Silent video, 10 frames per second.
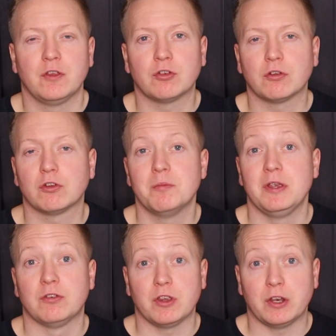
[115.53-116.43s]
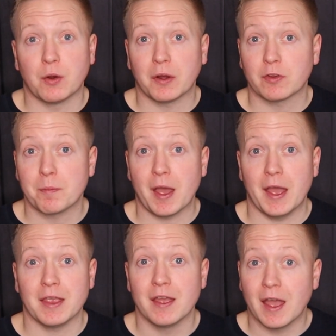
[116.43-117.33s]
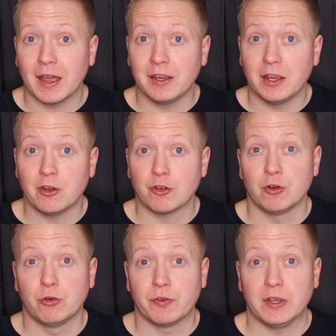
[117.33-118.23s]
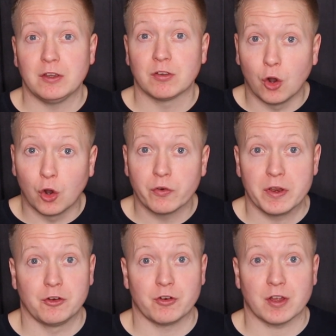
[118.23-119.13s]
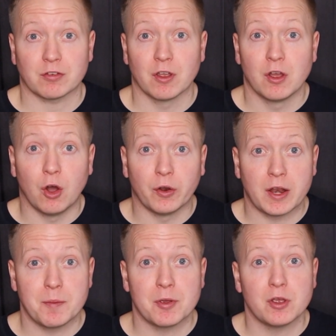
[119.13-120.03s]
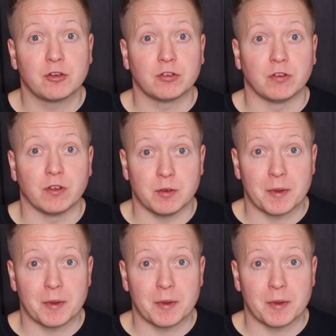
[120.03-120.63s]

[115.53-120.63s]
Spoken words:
This also means that you don't have to pay any additional fees or interest on any purchases that you